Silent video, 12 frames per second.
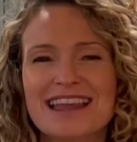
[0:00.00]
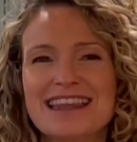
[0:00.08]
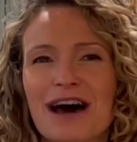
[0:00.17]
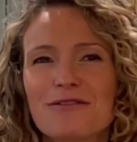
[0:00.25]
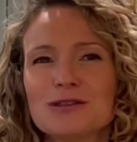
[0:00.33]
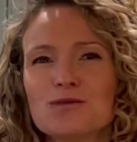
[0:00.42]

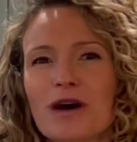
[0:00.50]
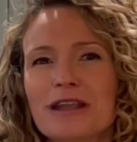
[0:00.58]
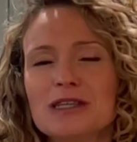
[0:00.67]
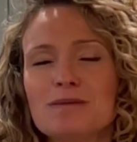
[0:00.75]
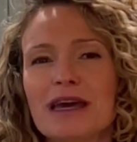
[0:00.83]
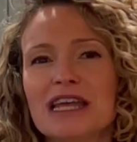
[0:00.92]
Now, this wine
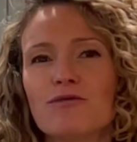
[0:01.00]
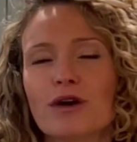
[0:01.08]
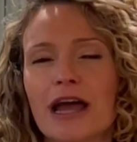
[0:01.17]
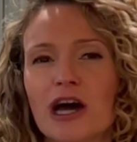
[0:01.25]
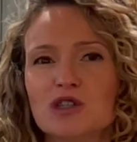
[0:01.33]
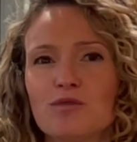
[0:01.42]
is made of
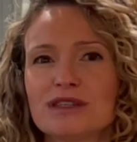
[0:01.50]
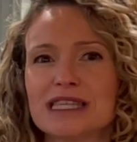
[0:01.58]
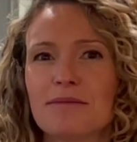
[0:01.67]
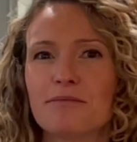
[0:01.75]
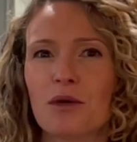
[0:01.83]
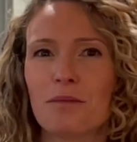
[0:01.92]

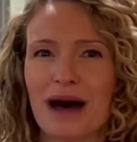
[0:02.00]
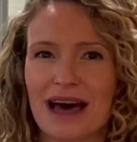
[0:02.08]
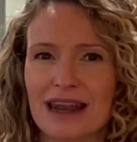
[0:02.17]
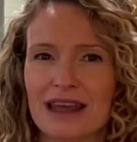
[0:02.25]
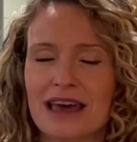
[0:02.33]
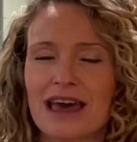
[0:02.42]
100% Bobal,
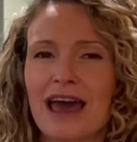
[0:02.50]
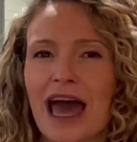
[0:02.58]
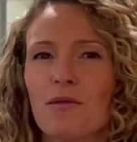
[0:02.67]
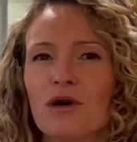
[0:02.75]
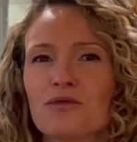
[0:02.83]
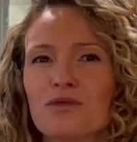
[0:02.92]

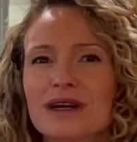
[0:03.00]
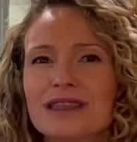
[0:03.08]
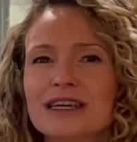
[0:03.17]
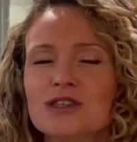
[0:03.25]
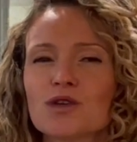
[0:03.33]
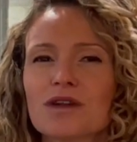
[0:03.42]
and what
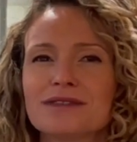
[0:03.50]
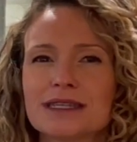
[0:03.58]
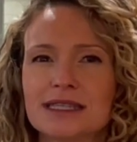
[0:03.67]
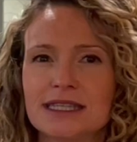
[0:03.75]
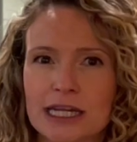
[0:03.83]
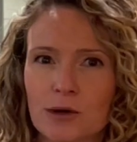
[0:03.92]
really sort of
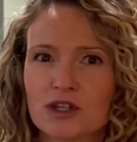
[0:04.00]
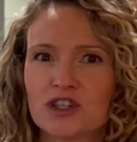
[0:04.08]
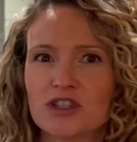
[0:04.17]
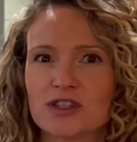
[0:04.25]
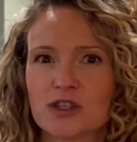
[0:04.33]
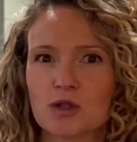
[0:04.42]

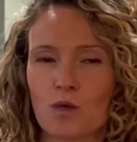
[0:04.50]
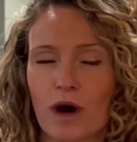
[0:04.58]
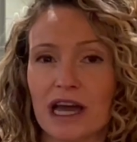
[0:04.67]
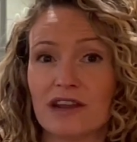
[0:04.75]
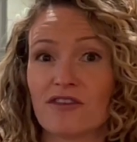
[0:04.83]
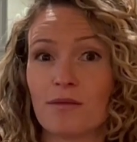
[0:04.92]
distinguishes this
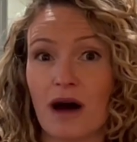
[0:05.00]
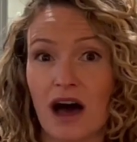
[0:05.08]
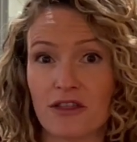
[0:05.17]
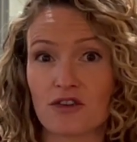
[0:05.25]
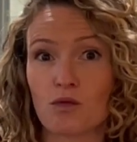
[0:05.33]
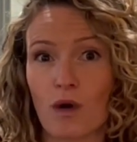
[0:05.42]
wine from
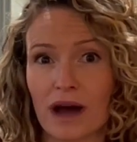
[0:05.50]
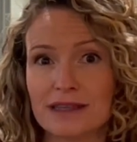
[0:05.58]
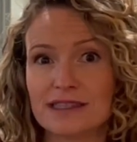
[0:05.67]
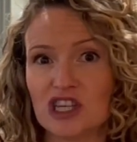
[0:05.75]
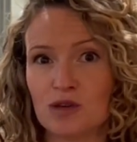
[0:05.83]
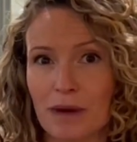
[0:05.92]
other wines
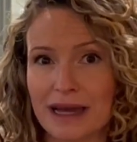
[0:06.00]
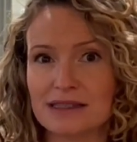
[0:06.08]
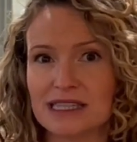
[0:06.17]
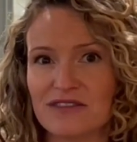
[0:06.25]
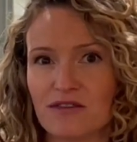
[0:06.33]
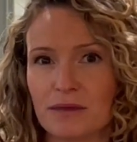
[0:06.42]
that you might
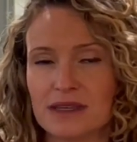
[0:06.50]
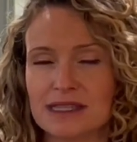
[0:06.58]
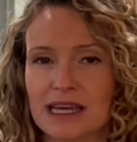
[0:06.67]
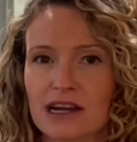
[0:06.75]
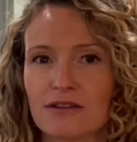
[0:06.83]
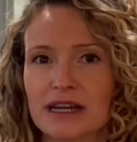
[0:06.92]
see from this
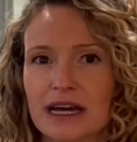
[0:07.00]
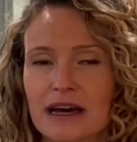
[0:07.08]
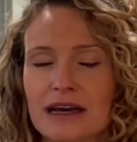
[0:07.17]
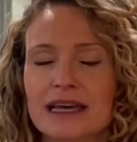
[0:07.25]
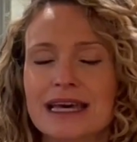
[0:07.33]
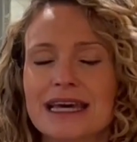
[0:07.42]
area
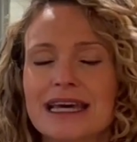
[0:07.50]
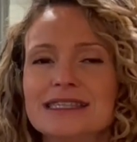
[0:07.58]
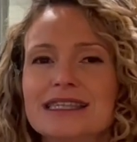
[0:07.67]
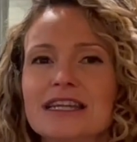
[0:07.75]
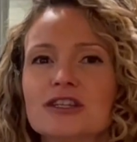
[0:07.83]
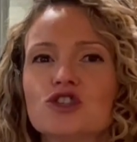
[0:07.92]
is
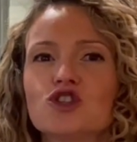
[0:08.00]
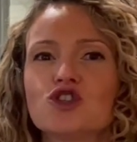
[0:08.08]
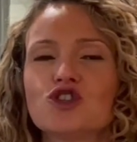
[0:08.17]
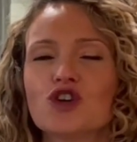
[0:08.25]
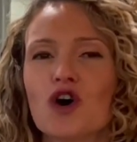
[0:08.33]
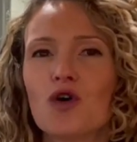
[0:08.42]
that it's
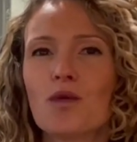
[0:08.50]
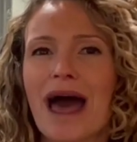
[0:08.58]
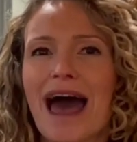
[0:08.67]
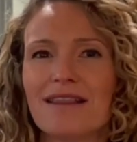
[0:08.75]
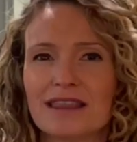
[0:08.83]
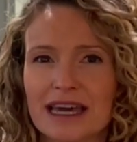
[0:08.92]
so
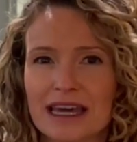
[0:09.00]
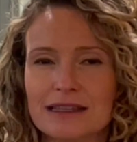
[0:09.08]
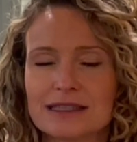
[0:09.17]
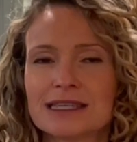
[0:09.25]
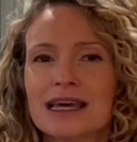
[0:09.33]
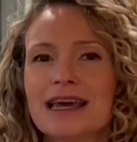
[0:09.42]

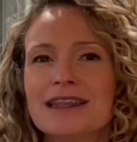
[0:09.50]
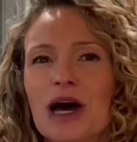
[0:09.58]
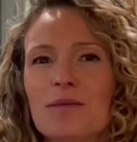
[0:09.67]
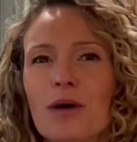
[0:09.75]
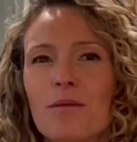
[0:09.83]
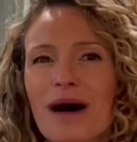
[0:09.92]
elegant. Now,
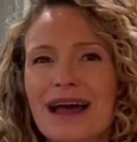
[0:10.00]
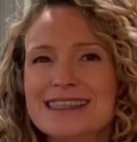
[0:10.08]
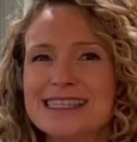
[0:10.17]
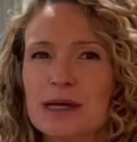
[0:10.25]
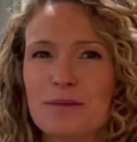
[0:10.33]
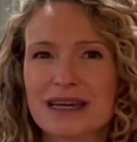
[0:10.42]

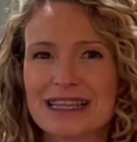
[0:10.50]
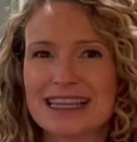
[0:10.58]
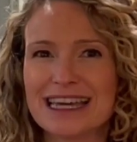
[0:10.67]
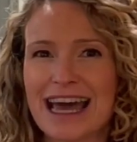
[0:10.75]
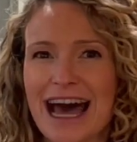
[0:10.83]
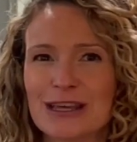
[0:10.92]
Bobal
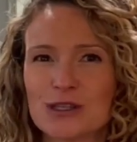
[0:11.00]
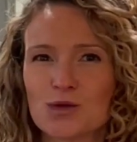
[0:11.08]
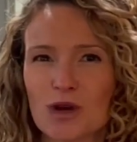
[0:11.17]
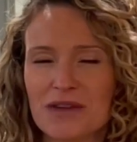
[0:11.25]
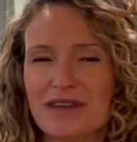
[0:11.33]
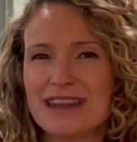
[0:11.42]
typically has
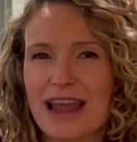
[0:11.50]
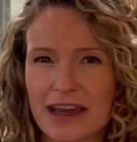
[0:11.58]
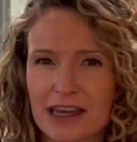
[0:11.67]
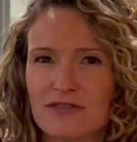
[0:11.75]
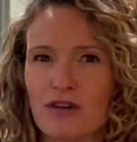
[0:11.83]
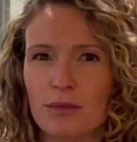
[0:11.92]
sort of a
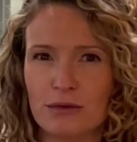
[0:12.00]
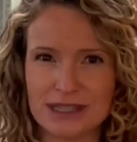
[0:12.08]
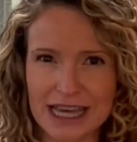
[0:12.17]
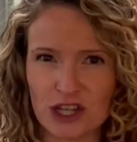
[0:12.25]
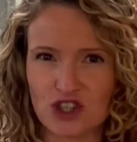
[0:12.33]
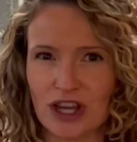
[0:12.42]
negative
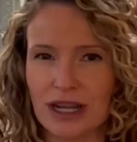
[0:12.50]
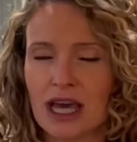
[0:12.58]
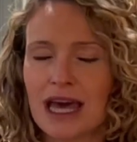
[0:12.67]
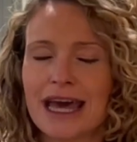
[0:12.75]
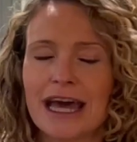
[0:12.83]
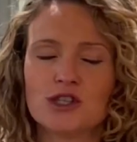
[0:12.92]
reputation.
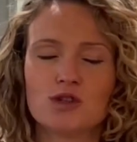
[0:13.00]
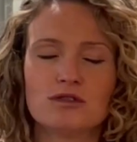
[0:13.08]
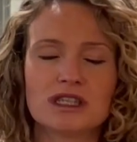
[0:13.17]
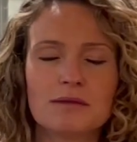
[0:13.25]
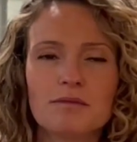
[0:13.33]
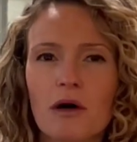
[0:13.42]
It's
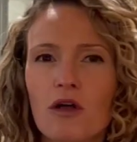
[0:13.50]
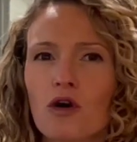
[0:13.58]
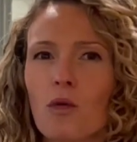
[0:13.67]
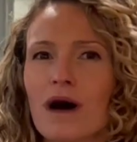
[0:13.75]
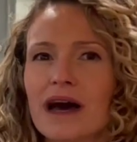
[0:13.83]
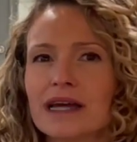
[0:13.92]
used in bulk
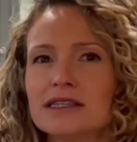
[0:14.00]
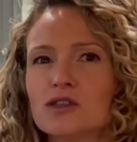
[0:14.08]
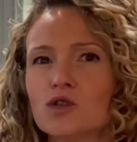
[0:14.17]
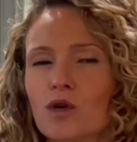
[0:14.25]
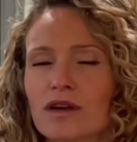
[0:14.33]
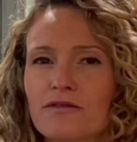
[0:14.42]
wines, it's
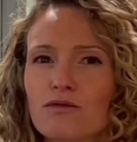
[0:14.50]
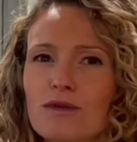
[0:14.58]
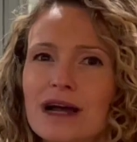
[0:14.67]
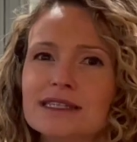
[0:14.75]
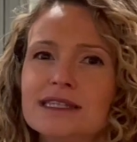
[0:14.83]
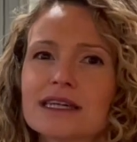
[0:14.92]
sort of
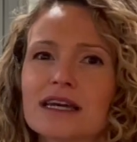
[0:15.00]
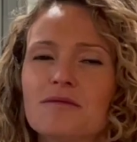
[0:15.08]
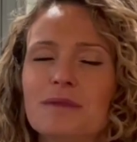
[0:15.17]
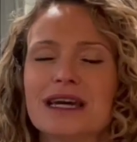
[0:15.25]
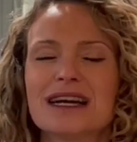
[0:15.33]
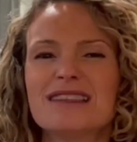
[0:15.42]
rustic, it could
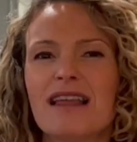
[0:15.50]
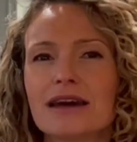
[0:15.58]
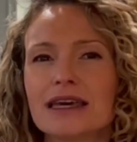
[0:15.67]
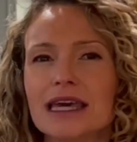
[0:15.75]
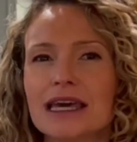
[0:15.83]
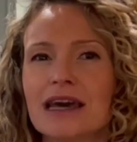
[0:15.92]
be
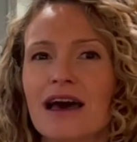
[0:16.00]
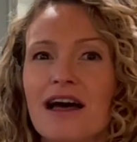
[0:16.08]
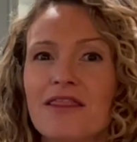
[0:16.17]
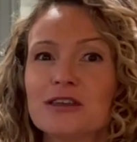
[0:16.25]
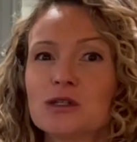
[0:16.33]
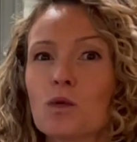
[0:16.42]
clunky.
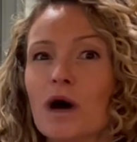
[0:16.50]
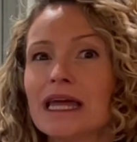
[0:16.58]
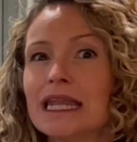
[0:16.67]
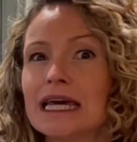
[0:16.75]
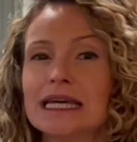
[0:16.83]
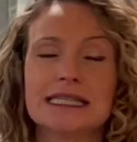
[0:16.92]
This wine
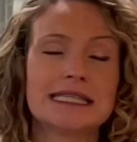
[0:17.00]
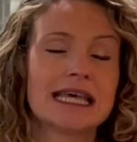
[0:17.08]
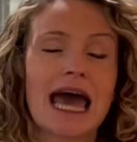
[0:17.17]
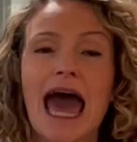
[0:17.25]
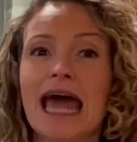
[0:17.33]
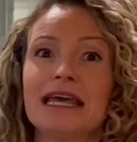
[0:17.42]
is
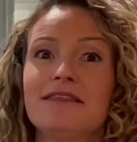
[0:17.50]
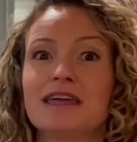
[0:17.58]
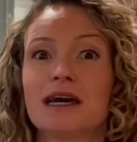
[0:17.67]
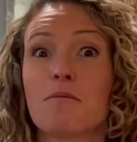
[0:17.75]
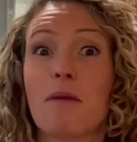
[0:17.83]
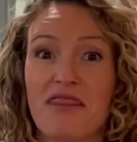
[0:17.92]

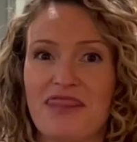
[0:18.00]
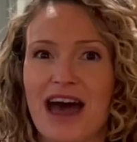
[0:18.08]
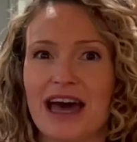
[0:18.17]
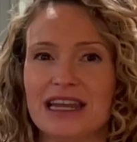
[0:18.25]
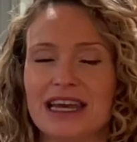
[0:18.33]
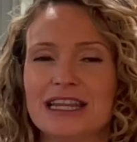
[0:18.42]
anything but
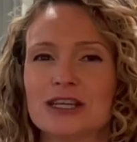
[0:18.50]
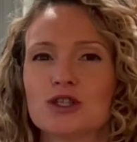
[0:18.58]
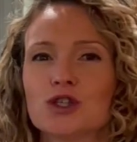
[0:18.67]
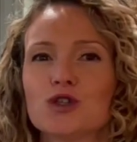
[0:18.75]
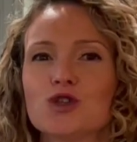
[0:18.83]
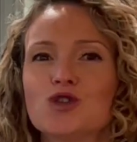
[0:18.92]
that. It is
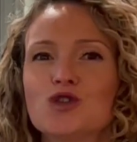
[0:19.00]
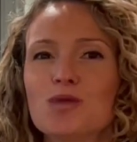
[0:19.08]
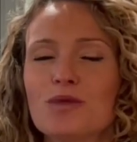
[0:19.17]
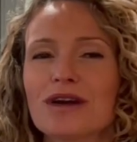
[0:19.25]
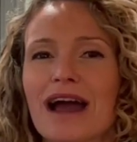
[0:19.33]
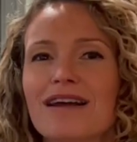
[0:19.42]

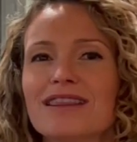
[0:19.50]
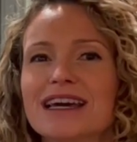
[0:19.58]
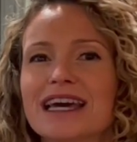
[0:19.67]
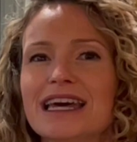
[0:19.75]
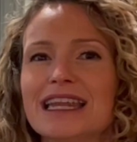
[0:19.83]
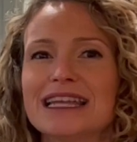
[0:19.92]
super
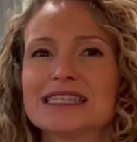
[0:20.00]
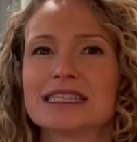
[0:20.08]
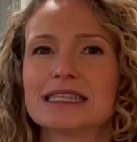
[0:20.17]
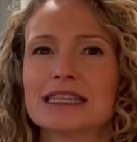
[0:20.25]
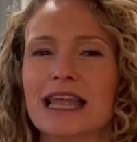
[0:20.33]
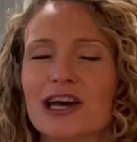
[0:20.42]
elegant, it's
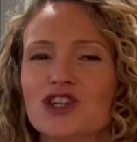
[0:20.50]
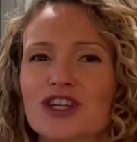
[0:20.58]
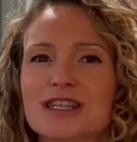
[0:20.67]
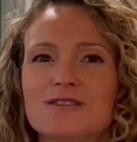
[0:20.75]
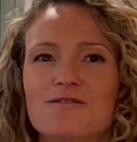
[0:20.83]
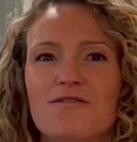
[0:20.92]
lush,
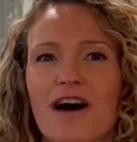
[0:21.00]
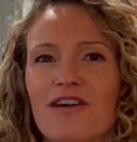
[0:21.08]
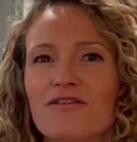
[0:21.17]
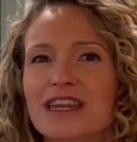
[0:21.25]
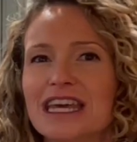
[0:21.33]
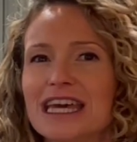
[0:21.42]
it's
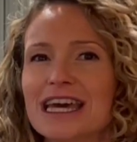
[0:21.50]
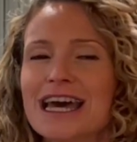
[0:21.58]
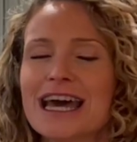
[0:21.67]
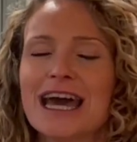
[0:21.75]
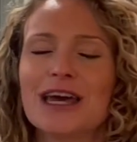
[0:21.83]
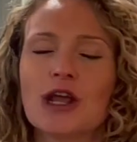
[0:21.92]
velvety.
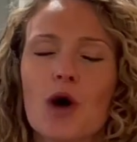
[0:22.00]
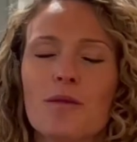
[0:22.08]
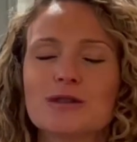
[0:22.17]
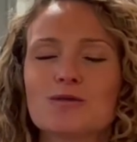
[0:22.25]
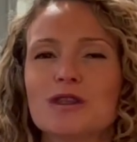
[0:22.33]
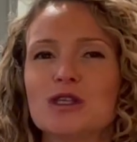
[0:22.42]
It
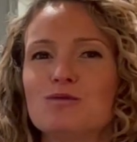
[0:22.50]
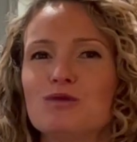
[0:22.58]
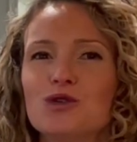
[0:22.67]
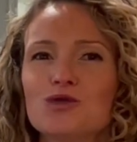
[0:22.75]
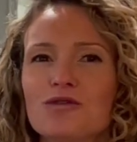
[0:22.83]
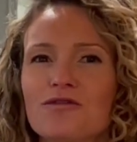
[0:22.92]
opens with these
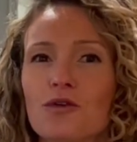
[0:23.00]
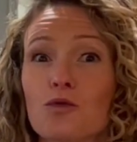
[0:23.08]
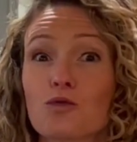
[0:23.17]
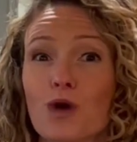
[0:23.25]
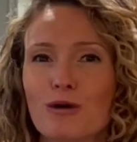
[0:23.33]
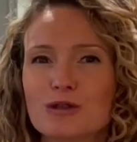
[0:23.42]
beautiful
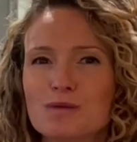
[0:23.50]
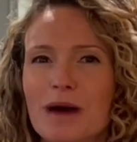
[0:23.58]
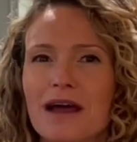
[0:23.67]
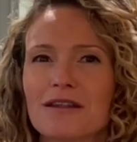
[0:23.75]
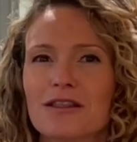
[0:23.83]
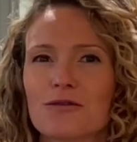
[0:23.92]
rose
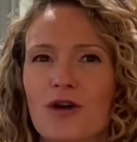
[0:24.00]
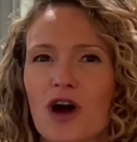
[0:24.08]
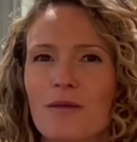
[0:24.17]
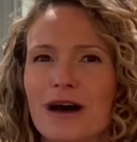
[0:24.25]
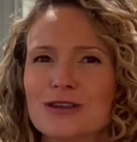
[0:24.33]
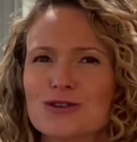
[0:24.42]
petal
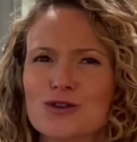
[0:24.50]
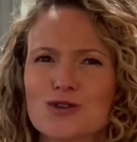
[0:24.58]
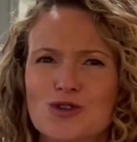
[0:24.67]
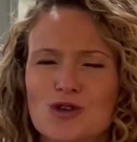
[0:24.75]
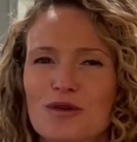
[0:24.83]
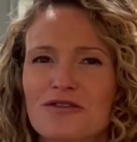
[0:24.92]
aromas,
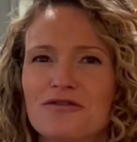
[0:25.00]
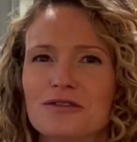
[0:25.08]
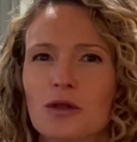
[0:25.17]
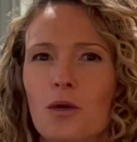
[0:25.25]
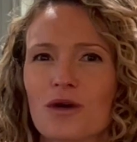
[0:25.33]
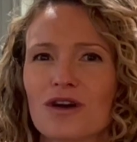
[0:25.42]
super
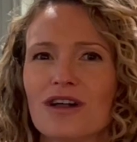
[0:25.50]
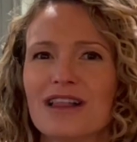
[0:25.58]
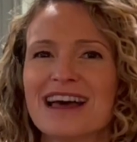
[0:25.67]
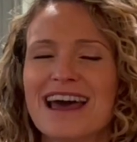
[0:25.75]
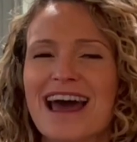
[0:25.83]
floral,